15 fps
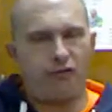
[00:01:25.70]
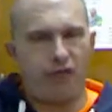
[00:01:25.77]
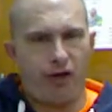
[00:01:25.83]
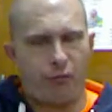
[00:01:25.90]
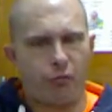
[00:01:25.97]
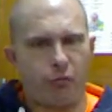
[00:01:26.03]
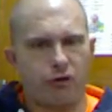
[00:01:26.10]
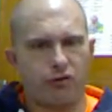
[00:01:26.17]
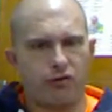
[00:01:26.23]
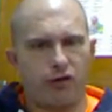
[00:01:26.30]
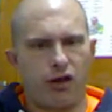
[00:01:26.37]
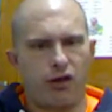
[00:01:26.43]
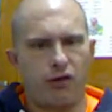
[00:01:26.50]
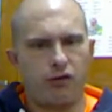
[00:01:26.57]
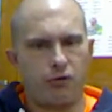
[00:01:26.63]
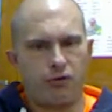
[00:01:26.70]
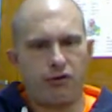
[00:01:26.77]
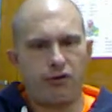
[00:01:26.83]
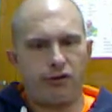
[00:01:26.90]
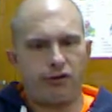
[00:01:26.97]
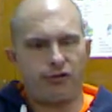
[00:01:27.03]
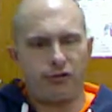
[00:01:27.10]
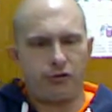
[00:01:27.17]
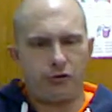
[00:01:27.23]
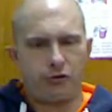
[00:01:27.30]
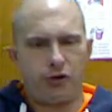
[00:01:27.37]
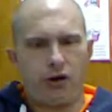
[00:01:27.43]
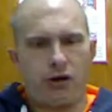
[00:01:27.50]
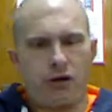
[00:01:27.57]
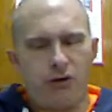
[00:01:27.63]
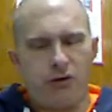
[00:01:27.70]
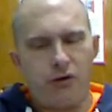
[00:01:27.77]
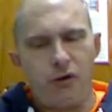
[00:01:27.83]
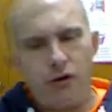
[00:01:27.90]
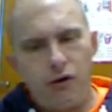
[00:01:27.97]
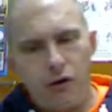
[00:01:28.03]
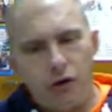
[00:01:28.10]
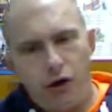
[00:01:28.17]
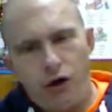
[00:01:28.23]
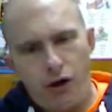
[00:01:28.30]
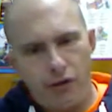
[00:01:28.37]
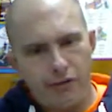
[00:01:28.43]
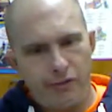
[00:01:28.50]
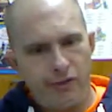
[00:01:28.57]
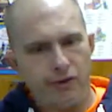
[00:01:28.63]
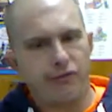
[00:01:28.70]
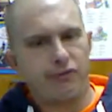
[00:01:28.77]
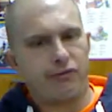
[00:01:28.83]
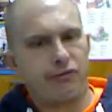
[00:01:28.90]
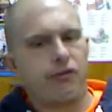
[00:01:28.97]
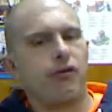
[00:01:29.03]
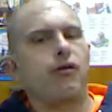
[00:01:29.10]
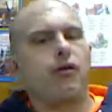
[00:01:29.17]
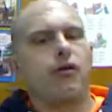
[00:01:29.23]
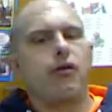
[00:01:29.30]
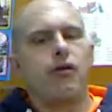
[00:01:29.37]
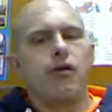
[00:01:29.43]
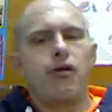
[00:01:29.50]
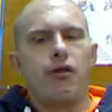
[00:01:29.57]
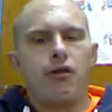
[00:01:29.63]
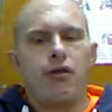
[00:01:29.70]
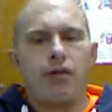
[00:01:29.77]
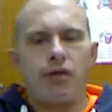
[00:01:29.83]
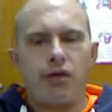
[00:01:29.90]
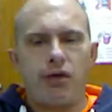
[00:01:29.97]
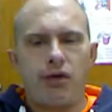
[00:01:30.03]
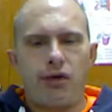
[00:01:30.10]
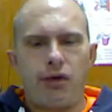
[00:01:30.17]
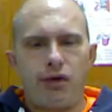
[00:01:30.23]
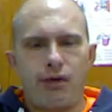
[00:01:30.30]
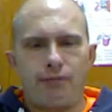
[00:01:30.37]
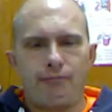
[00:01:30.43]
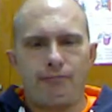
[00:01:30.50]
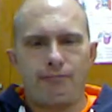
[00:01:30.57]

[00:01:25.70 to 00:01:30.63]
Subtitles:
of that work done in order to get full credit on this. The